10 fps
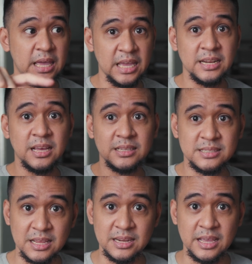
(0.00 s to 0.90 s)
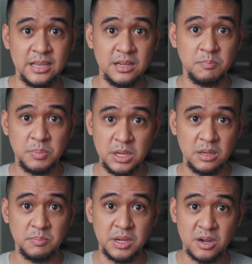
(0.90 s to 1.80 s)
in
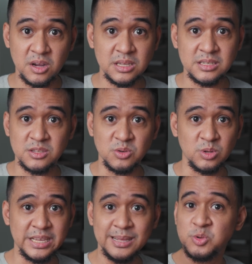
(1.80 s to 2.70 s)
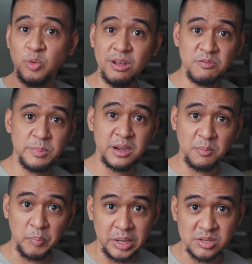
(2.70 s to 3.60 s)
1080p because it's only a 12
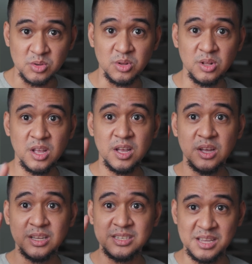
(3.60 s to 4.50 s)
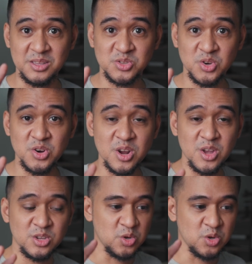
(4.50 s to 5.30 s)
megapixel sensor,